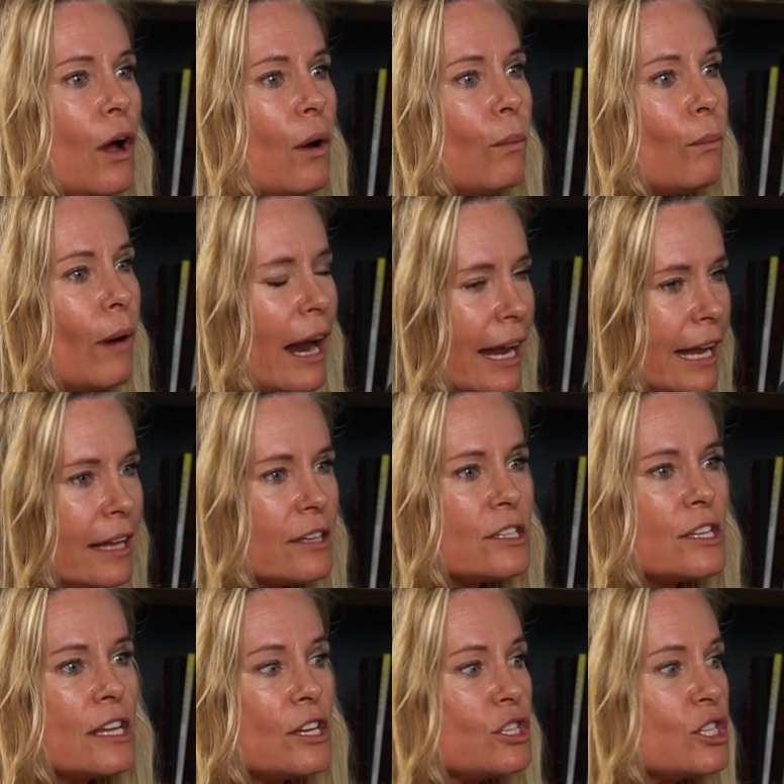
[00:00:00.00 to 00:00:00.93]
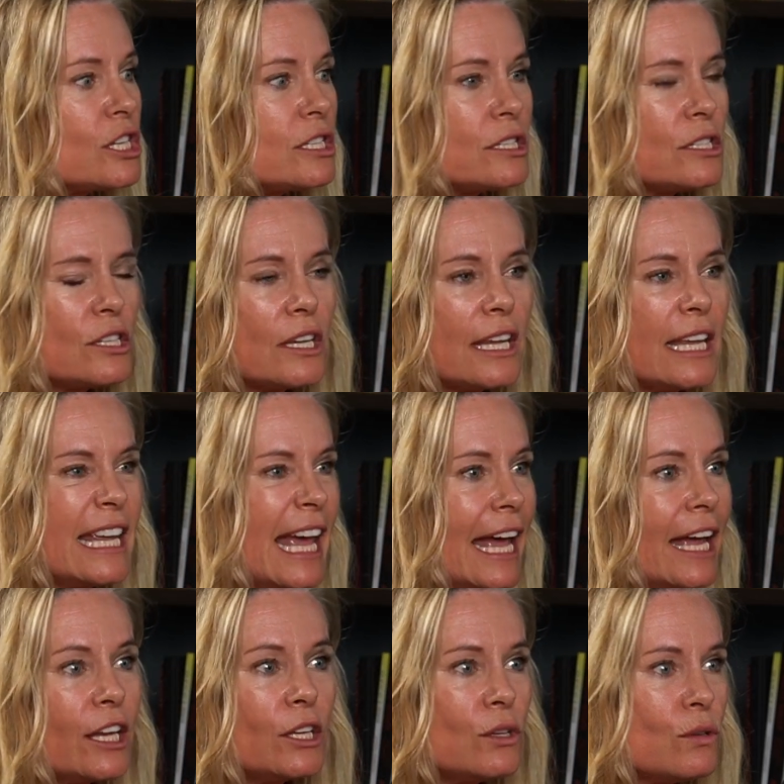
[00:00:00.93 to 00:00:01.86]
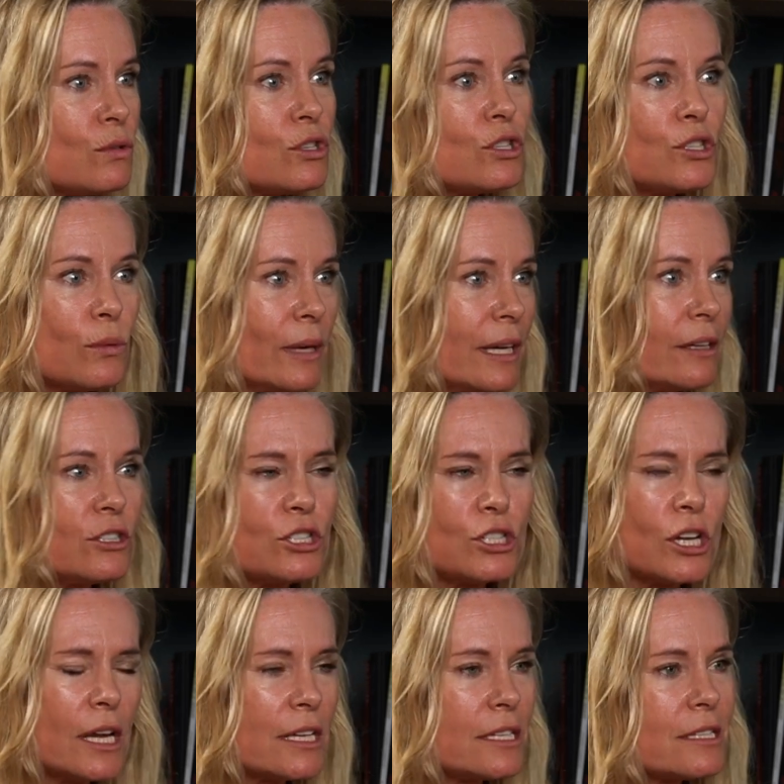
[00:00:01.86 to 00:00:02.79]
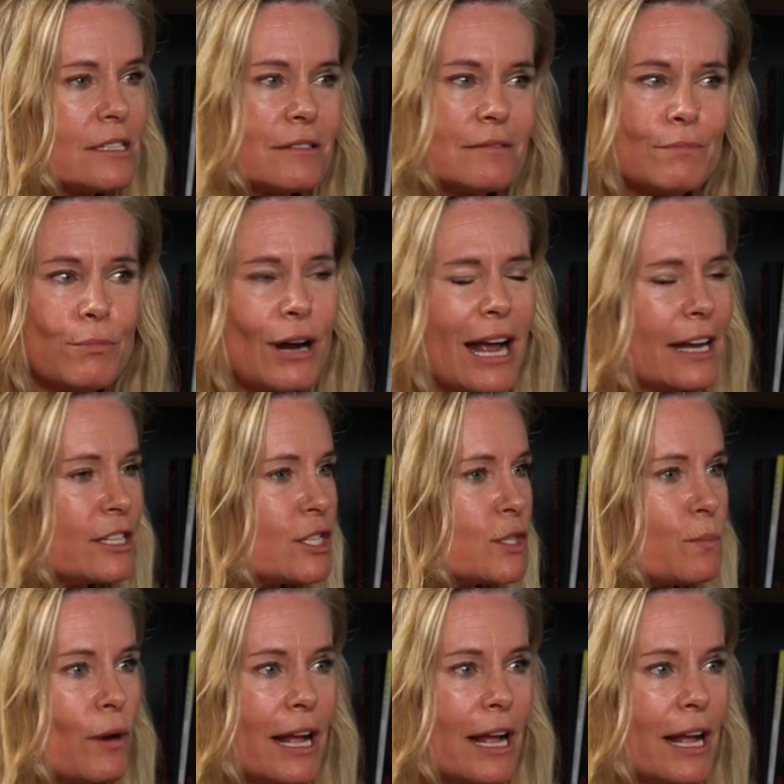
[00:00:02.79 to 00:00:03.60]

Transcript: Right? Just get used to it. Just practice.